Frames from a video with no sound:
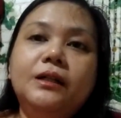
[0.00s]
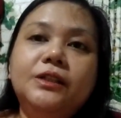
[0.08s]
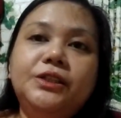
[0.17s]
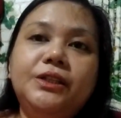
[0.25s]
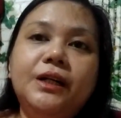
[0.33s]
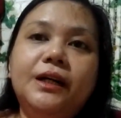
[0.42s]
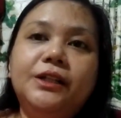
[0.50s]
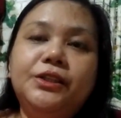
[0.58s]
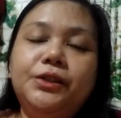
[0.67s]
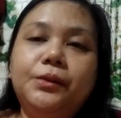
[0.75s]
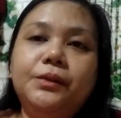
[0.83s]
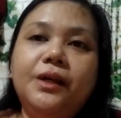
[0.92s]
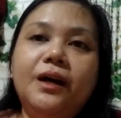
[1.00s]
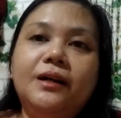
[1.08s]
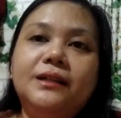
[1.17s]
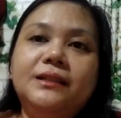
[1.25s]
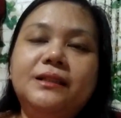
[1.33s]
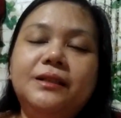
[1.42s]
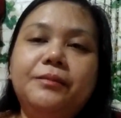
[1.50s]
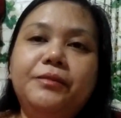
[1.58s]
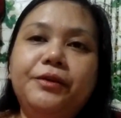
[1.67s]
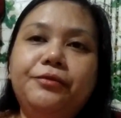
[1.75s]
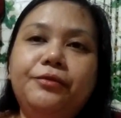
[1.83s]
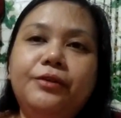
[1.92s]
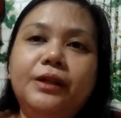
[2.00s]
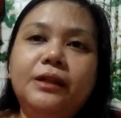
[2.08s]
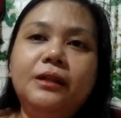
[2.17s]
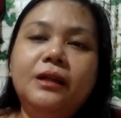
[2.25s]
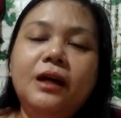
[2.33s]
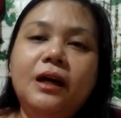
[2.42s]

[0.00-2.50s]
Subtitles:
She has shown us some different